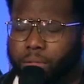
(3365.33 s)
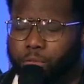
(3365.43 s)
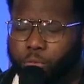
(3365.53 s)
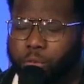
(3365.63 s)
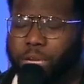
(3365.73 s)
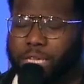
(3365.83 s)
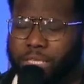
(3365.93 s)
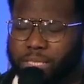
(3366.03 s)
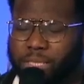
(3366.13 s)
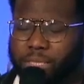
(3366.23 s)
through
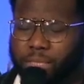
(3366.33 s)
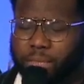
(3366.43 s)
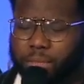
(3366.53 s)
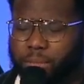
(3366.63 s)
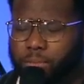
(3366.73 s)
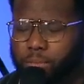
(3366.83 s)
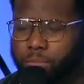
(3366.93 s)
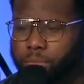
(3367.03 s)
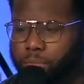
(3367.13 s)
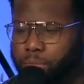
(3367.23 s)
us.
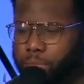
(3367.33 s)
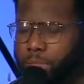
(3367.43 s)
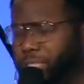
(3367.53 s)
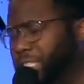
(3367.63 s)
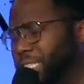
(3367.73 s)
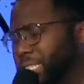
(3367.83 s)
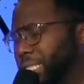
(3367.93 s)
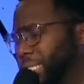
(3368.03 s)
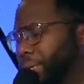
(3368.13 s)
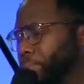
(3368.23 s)
In
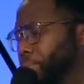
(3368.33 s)
Jesus' name.